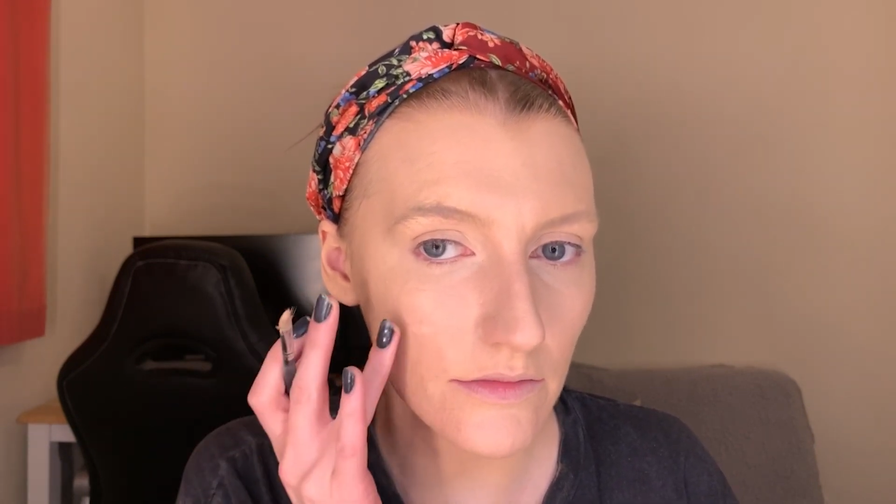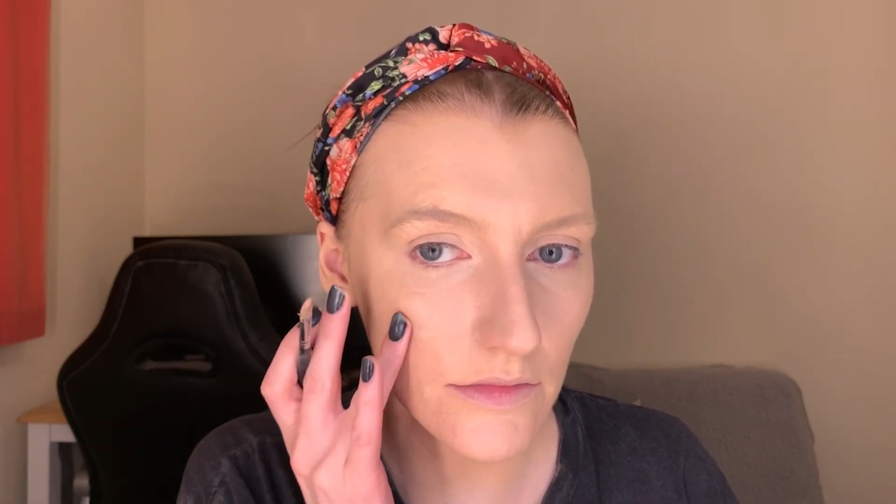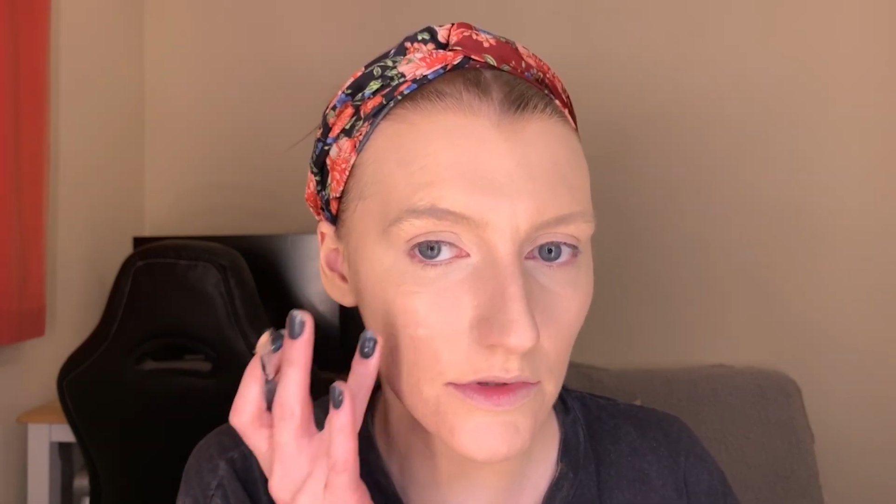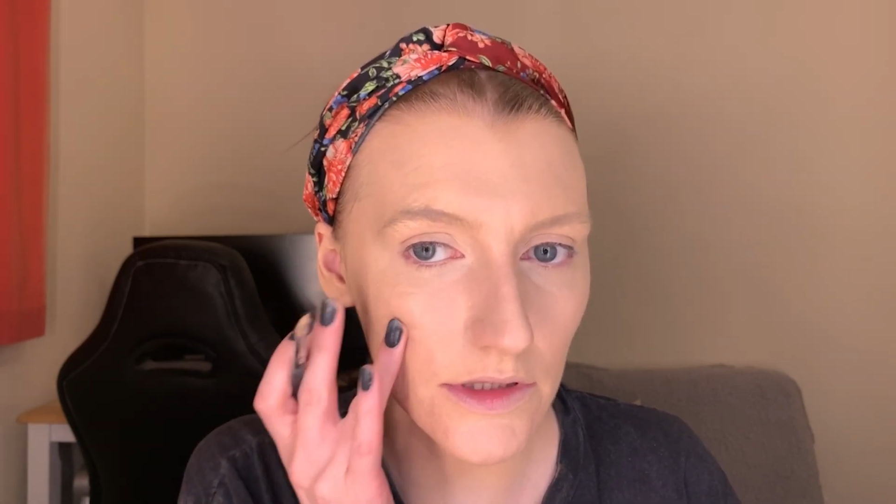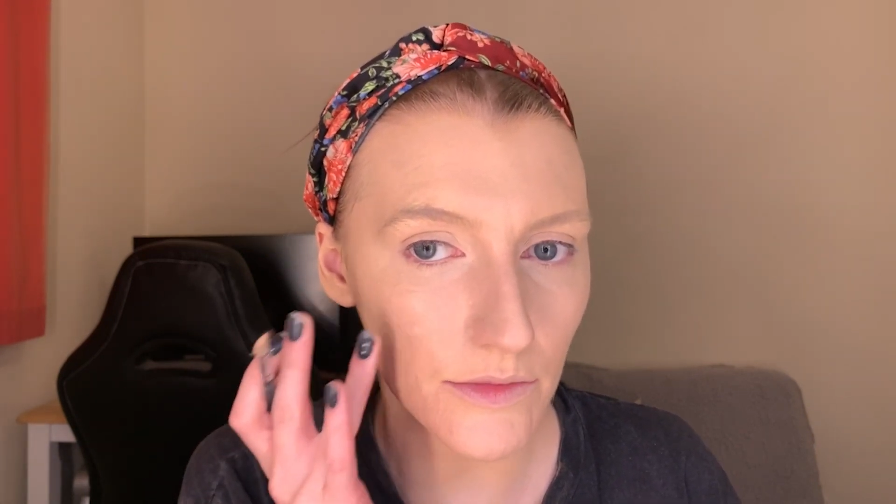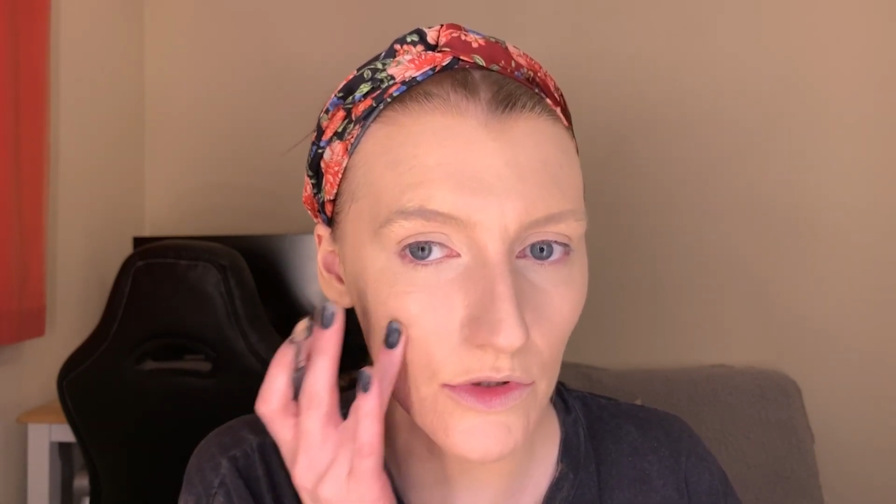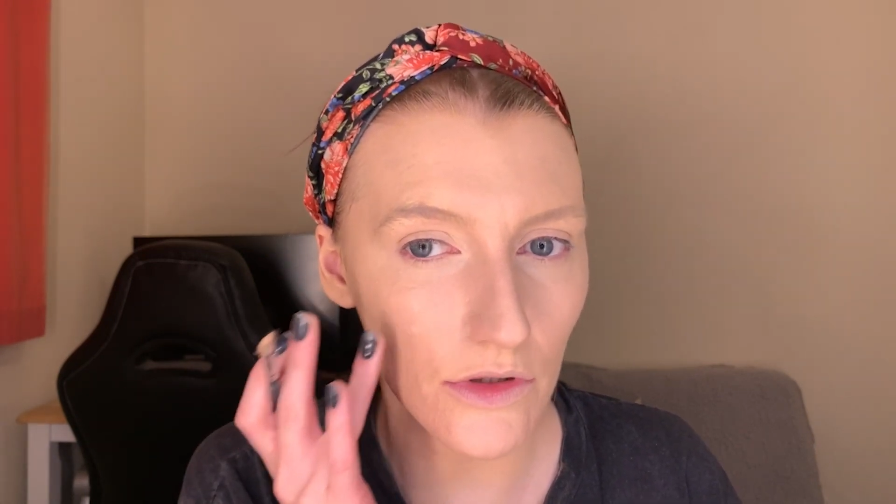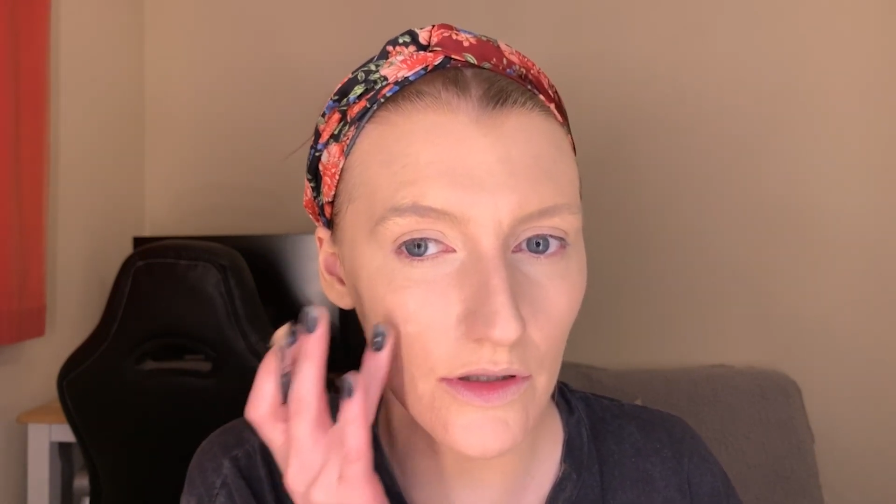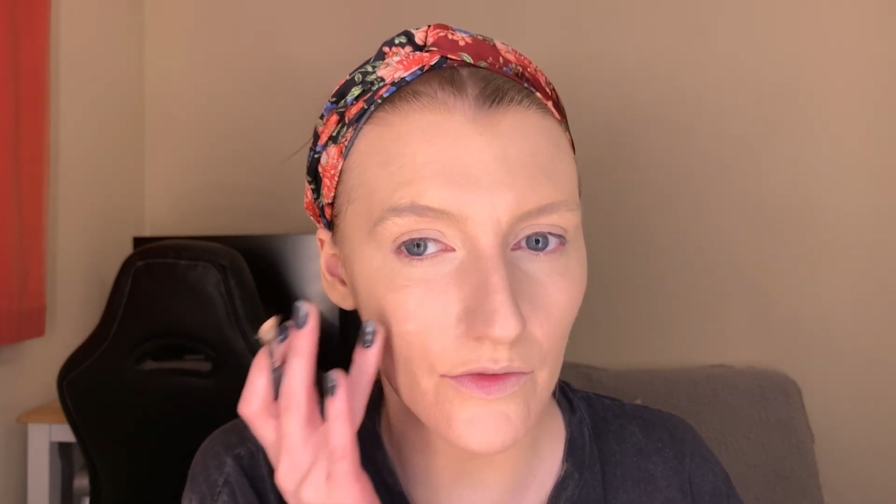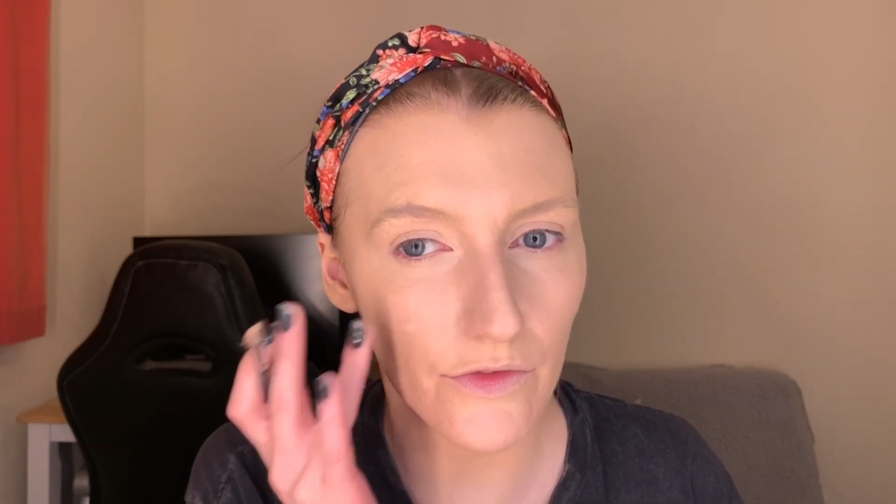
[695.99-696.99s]
because I'm not
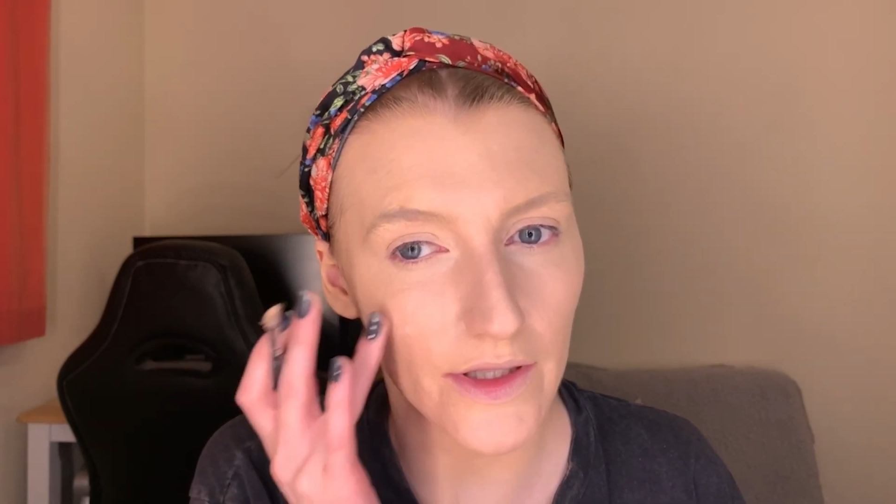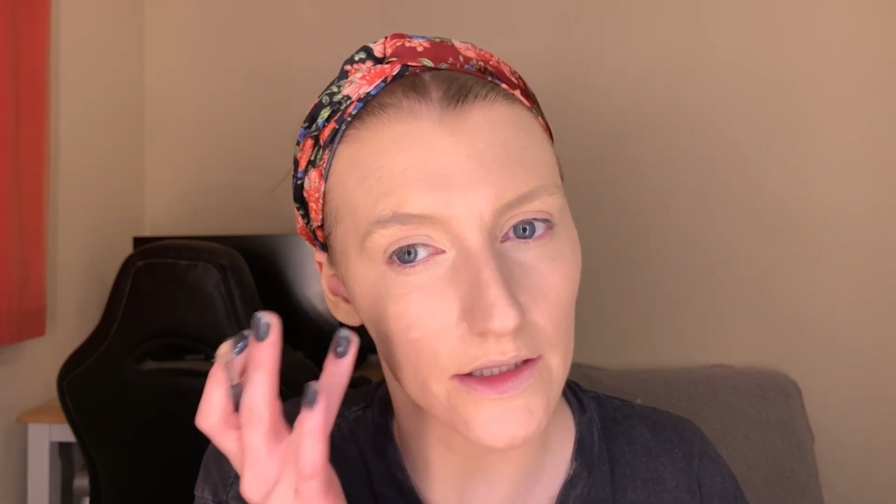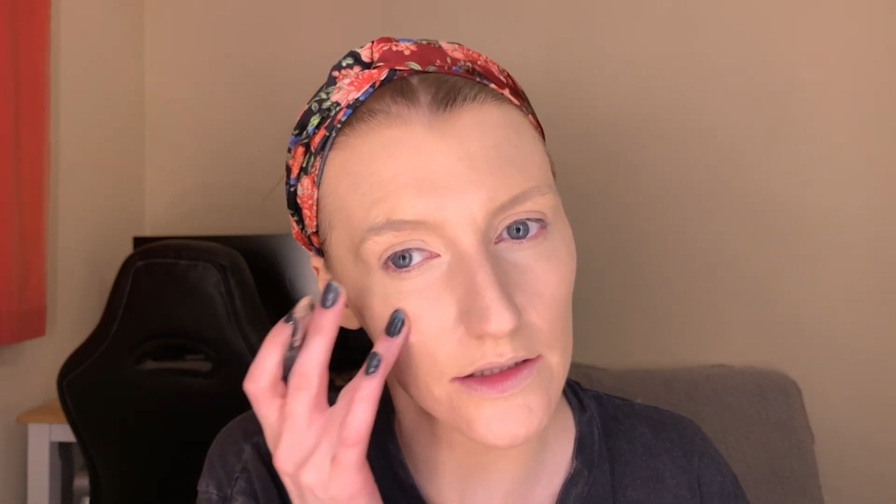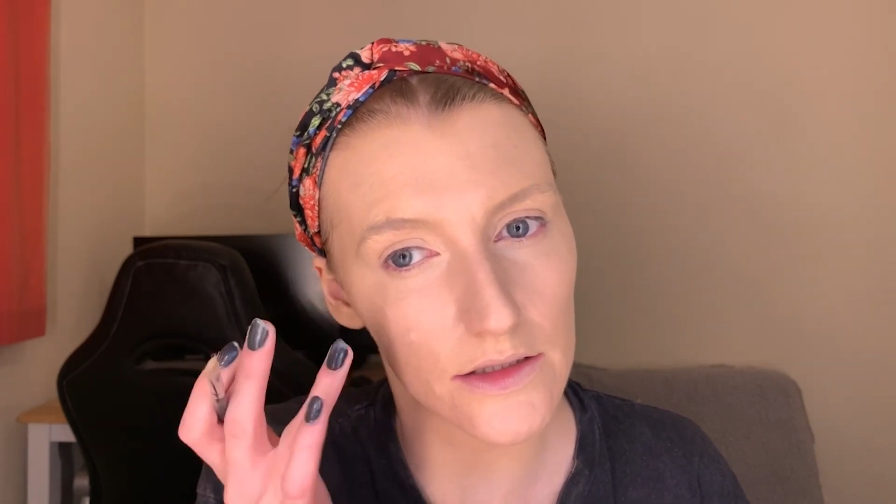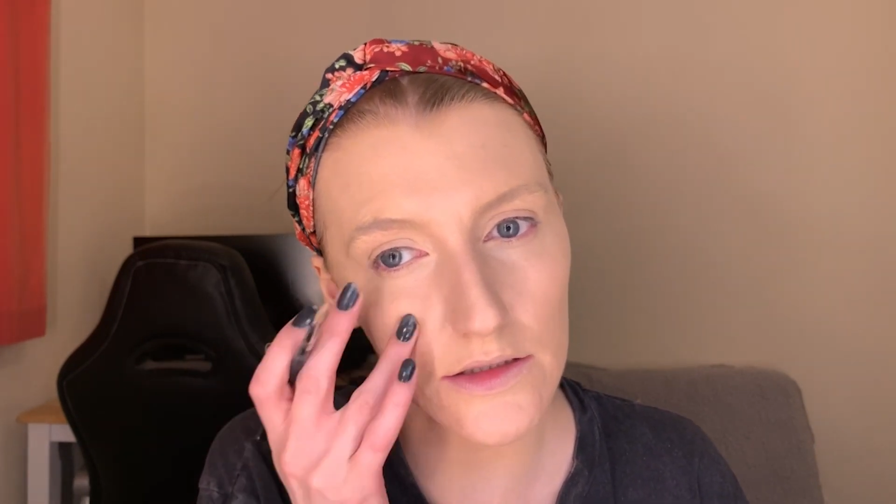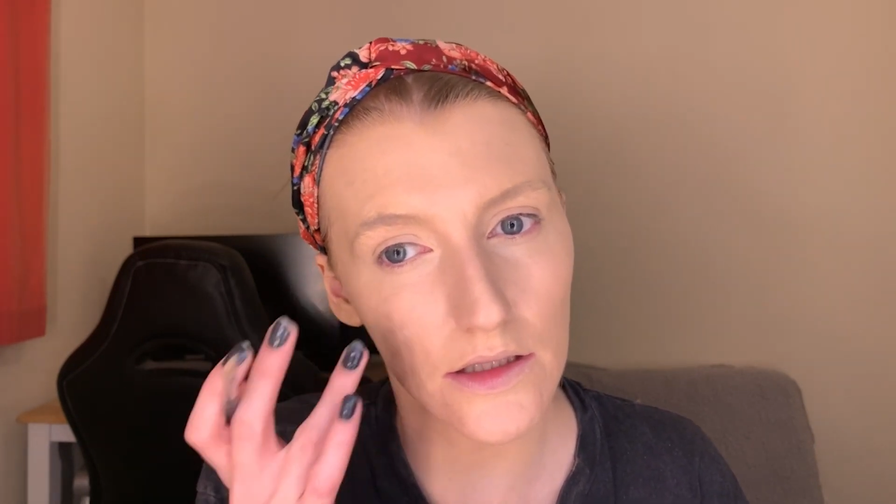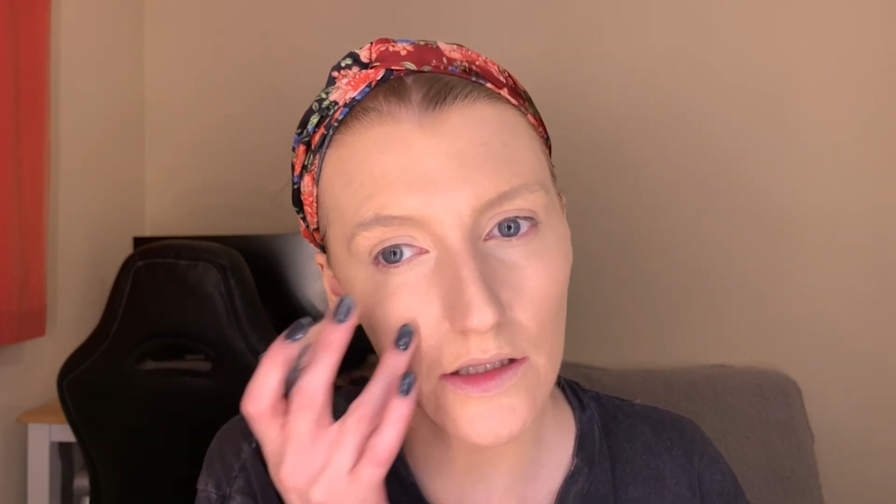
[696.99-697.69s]
convinced